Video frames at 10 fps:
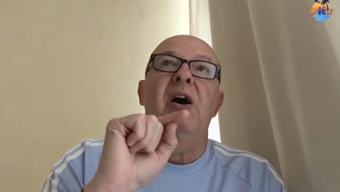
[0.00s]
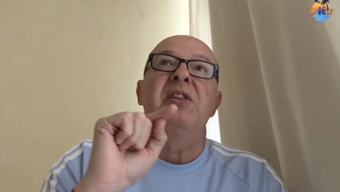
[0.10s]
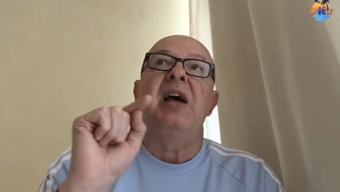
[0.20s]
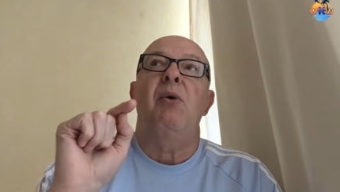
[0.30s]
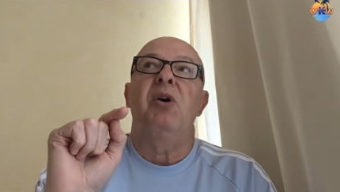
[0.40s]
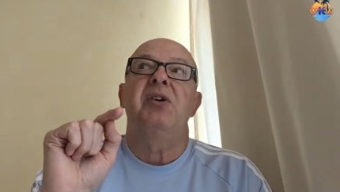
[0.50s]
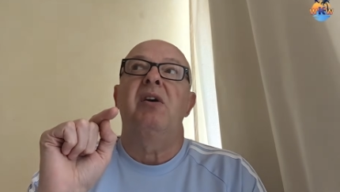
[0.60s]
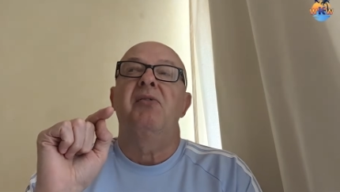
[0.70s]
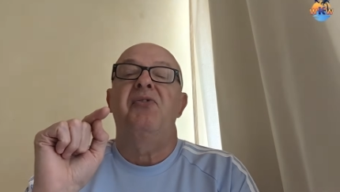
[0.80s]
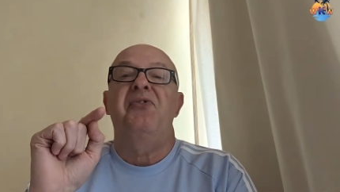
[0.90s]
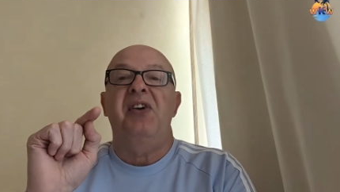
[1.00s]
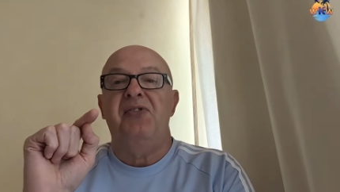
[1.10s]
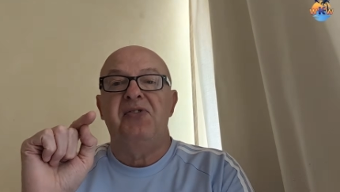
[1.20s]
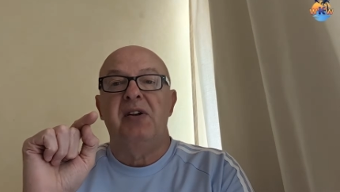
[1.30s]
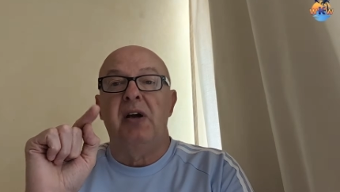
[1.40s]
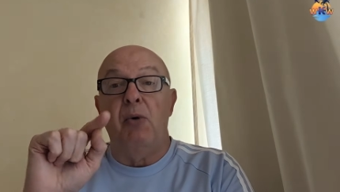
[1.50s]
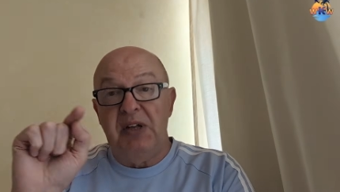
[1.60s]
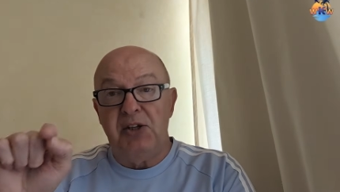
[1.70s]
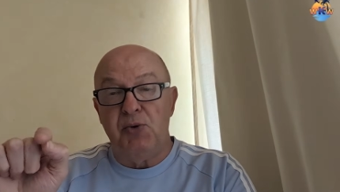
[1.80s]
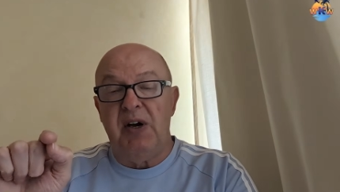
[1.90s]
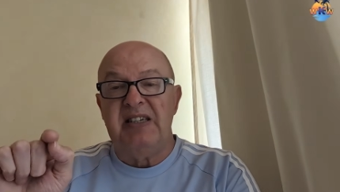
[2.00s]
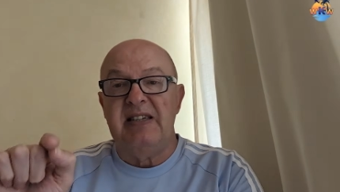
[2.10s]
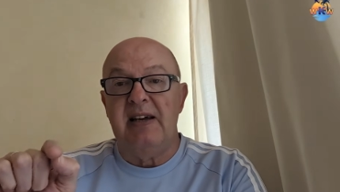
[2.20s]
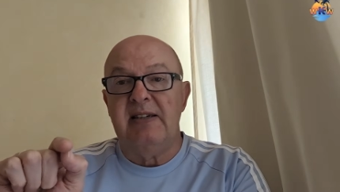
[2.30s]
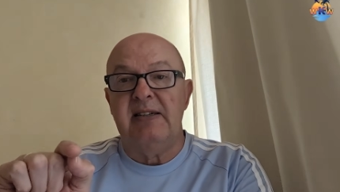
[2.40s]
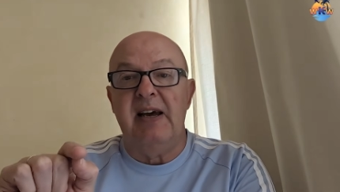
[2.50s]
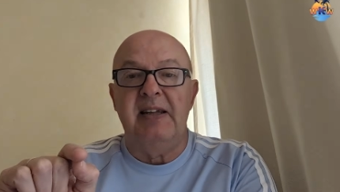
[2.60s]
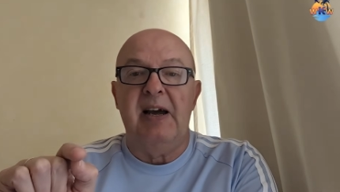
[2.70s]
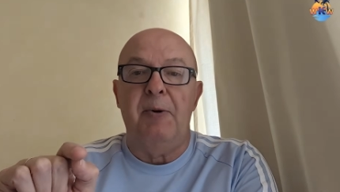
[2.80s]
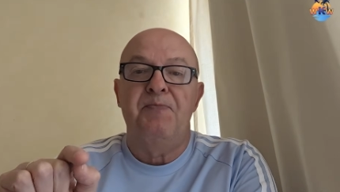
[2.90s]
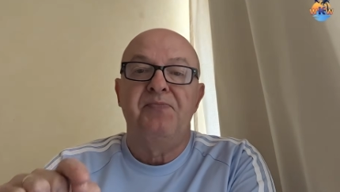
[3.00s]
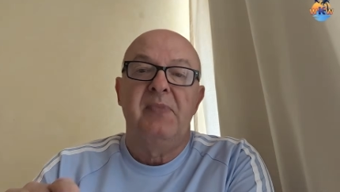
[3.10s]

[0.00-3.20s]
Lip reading: are now on our 5th, going into our 6th day now.